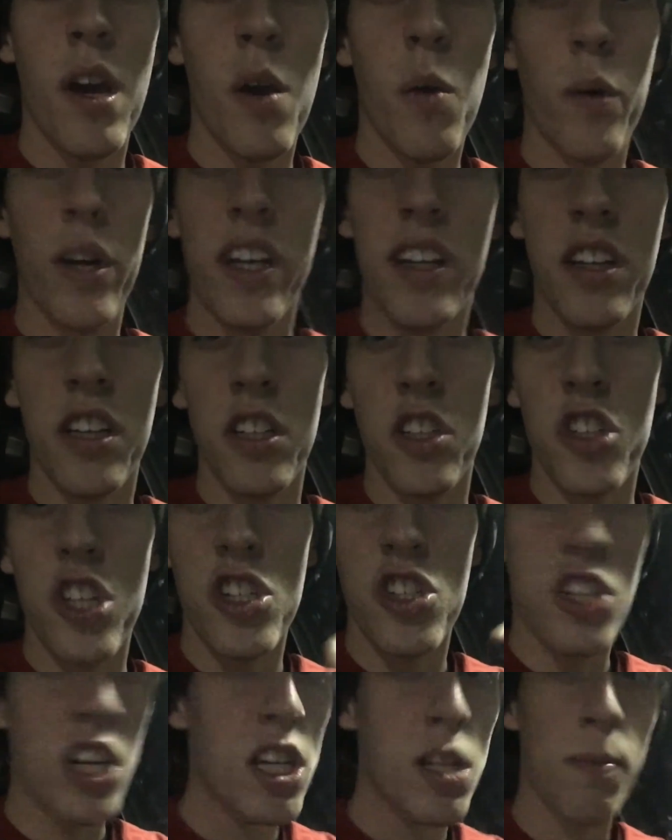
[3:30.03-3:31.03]
when it could
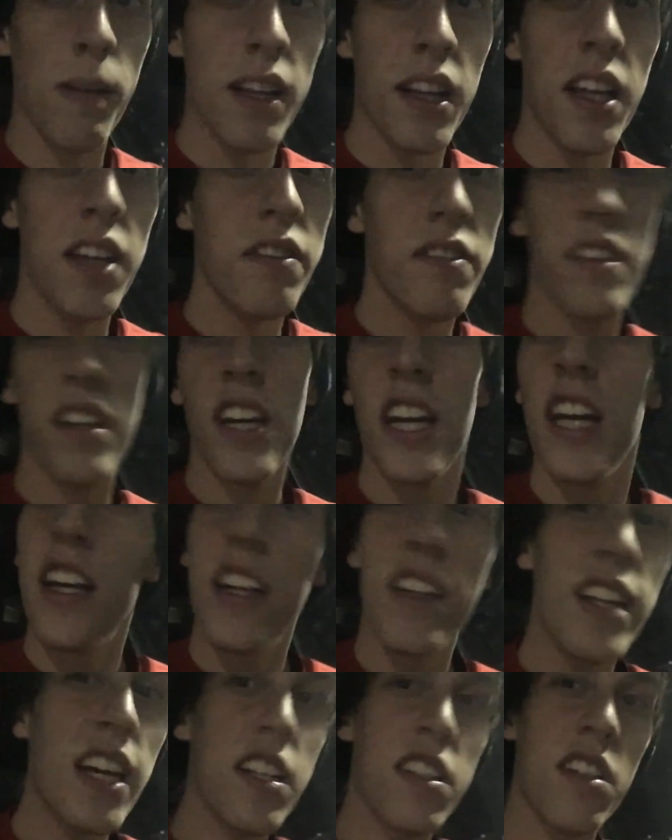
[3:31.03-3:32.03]
just change my life,
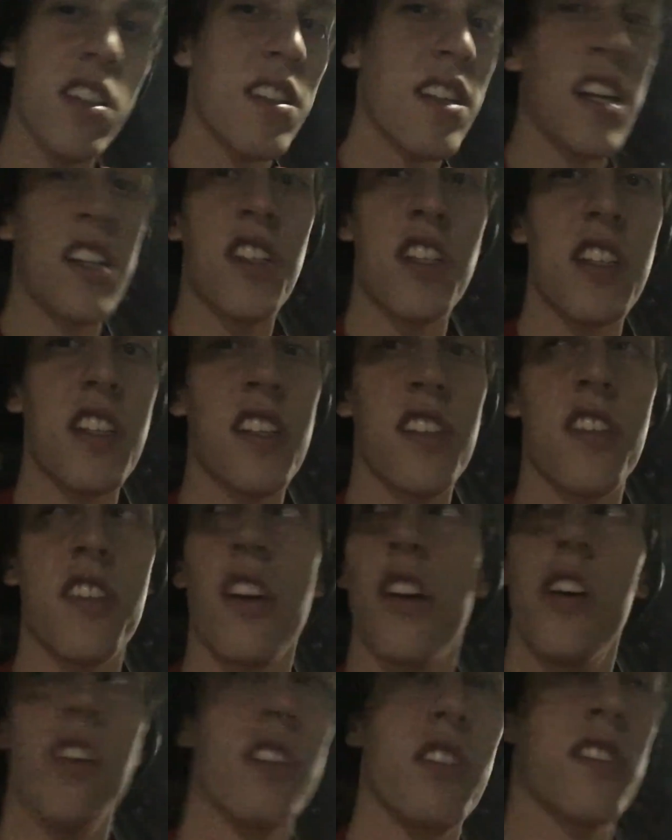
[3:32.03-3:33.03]
that shit just
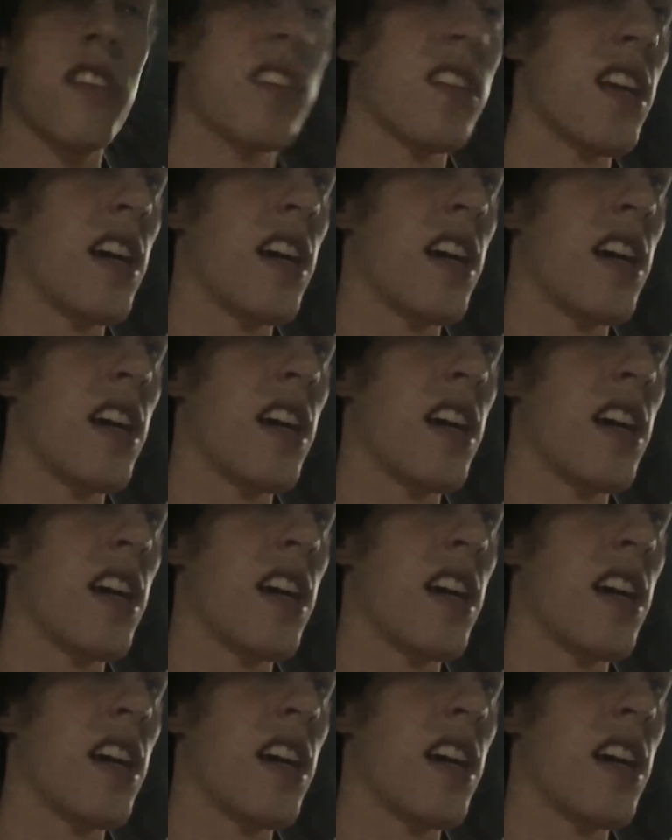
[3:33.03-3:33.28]
hurts.